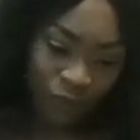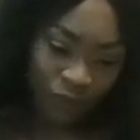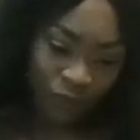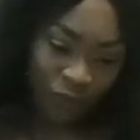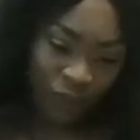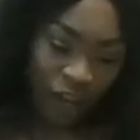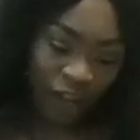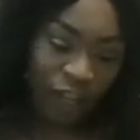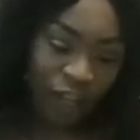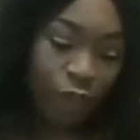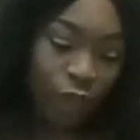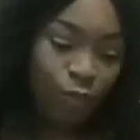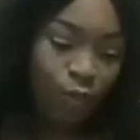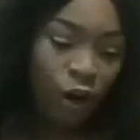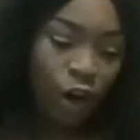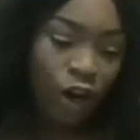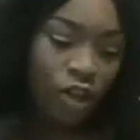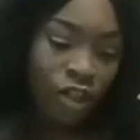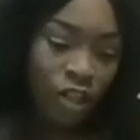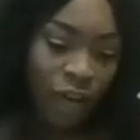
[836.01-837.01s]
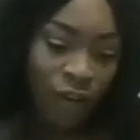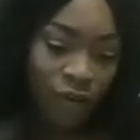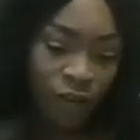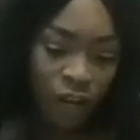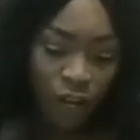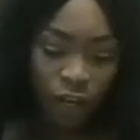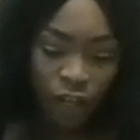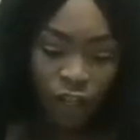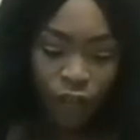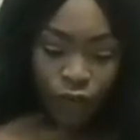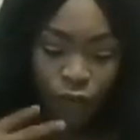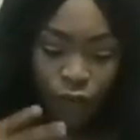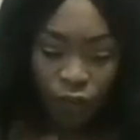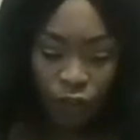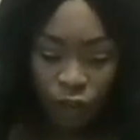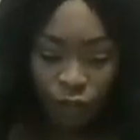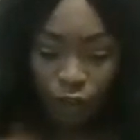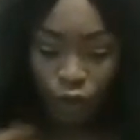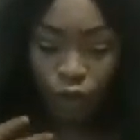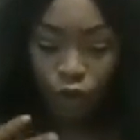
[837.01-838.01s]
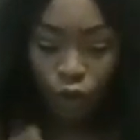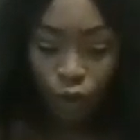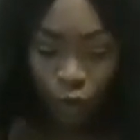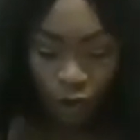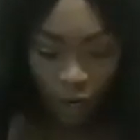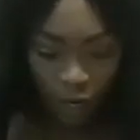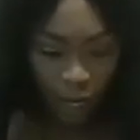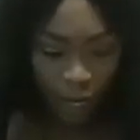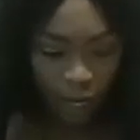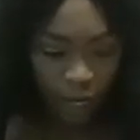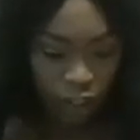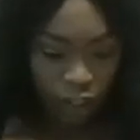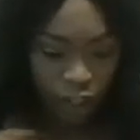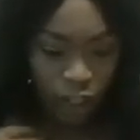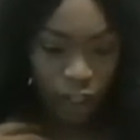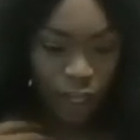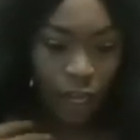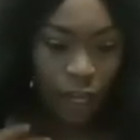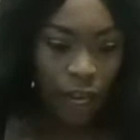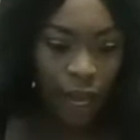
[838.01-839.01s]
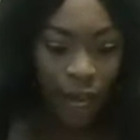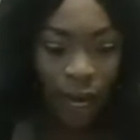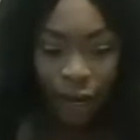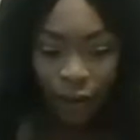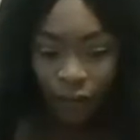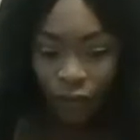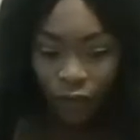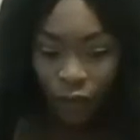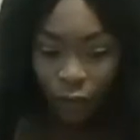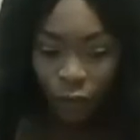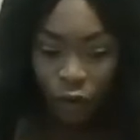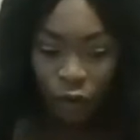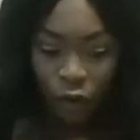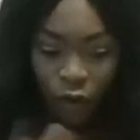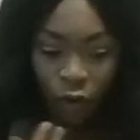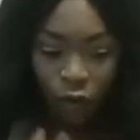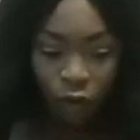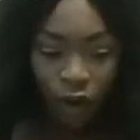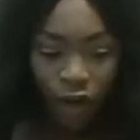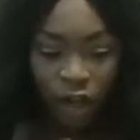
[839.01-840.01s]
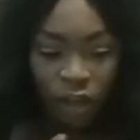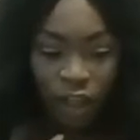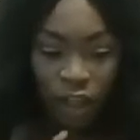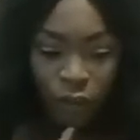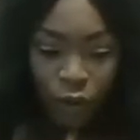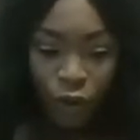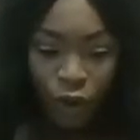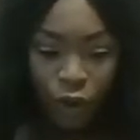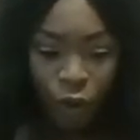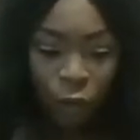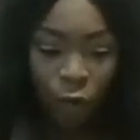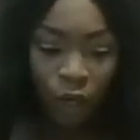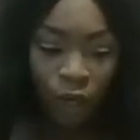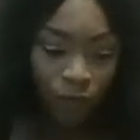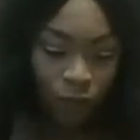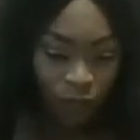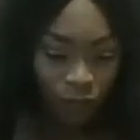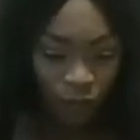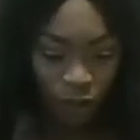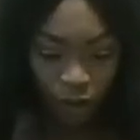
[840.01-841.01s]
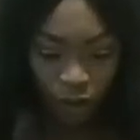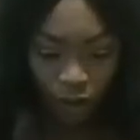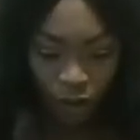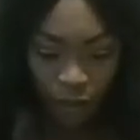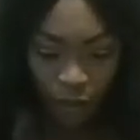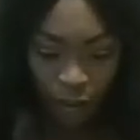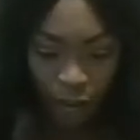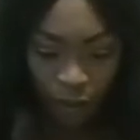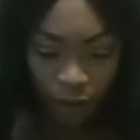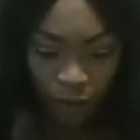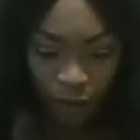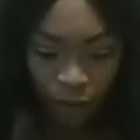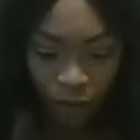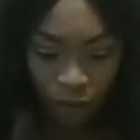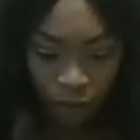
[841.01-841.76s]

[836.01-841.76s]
And this person, I feel like, is full of joy and just life. And when you're around them, you even feel alive.